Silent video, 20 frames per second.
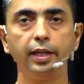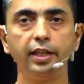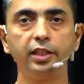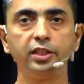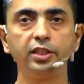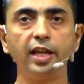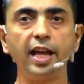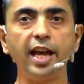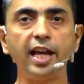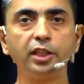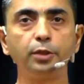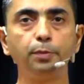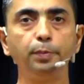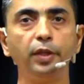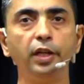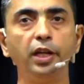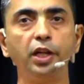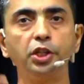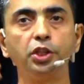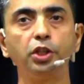his
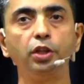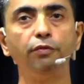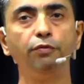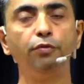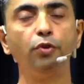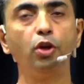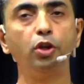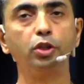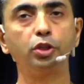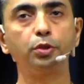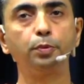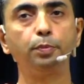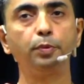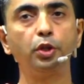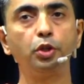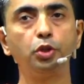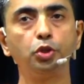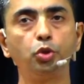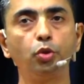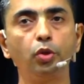aspiration for
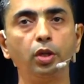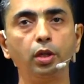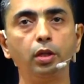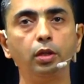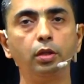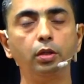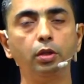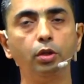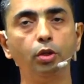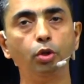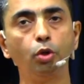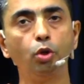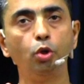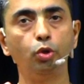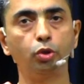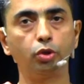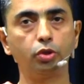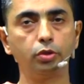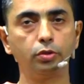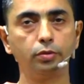spiritual
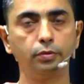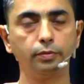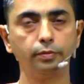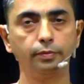growth?